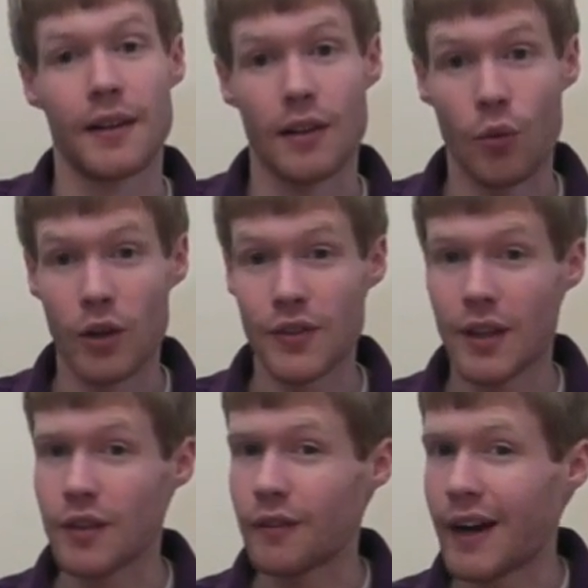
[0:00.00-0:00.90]
It wasn't
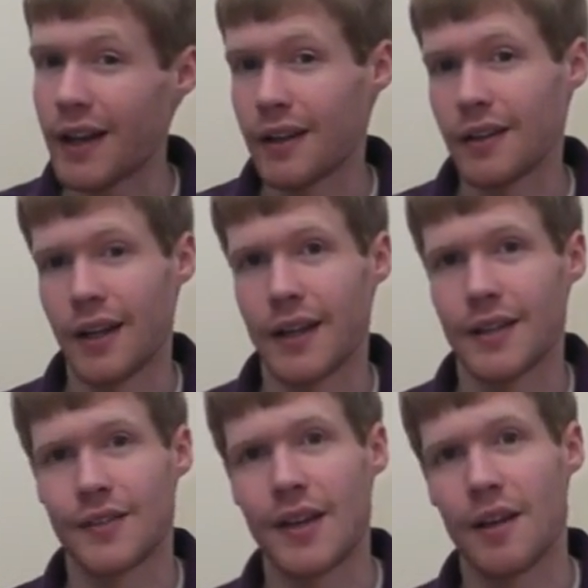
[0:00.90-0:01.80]
as violent, like I
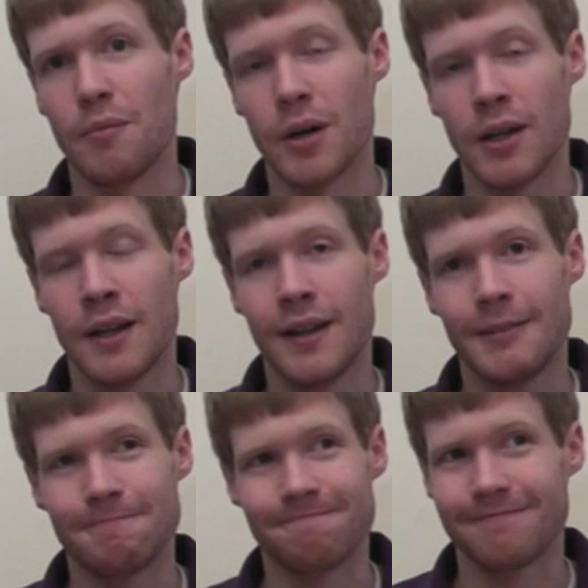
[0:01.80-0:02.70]
said, but
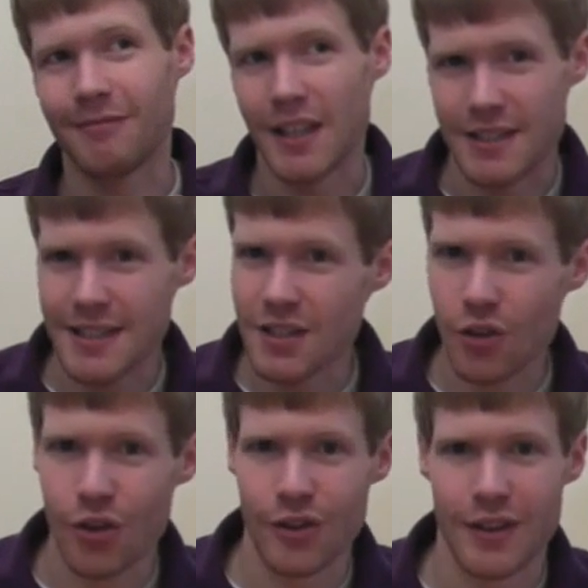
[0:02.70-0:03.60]
it
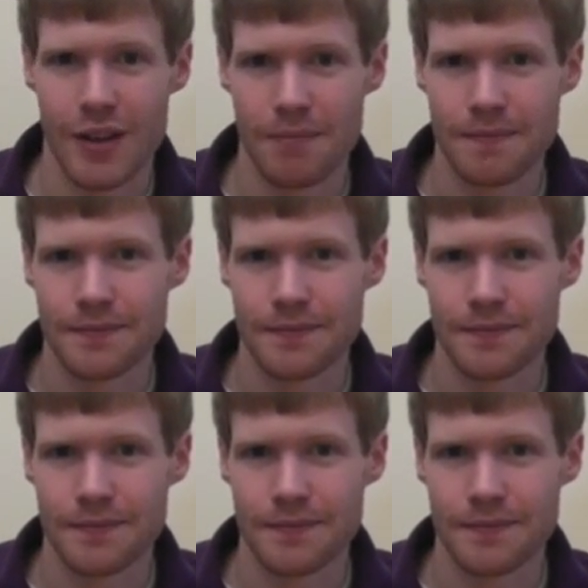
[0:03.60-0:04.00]
still hurt them.